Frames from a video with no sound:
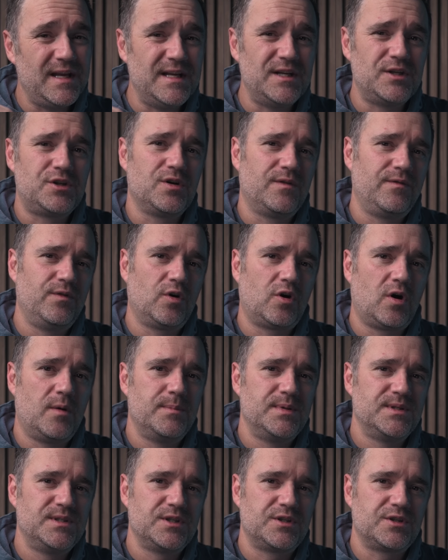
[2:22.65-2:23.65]
inch of your
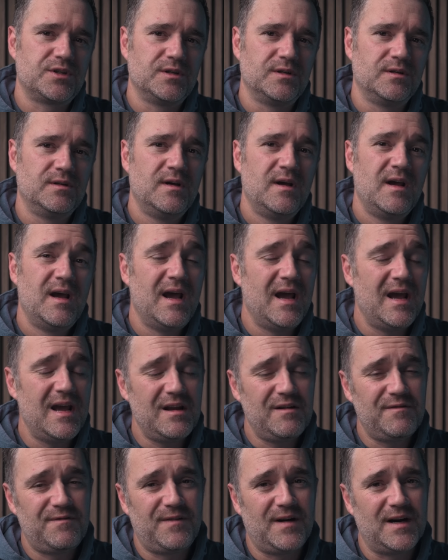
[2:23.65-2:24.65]
composition
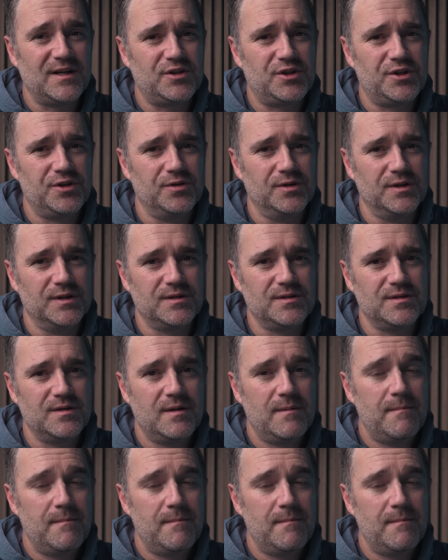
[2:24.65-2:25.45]
and fine-tune it.